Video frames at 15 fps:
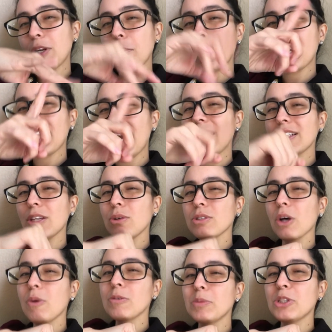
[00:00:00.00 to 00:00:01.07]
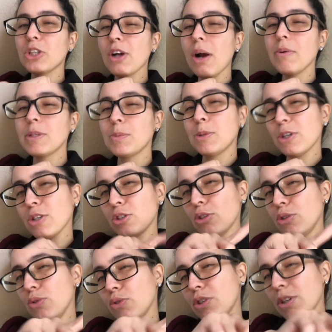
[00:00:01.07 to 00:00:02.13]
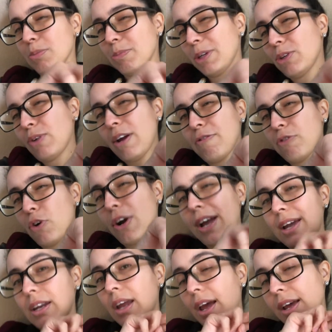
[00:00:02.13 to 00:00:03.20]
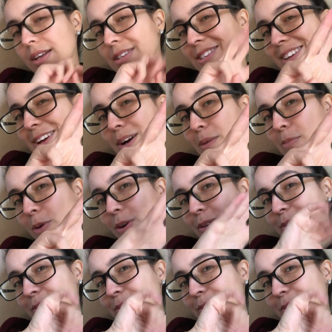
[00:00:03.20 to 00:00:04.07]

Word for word: No matter the highs and lows, always be certain to do good, be grateful, and stay humble.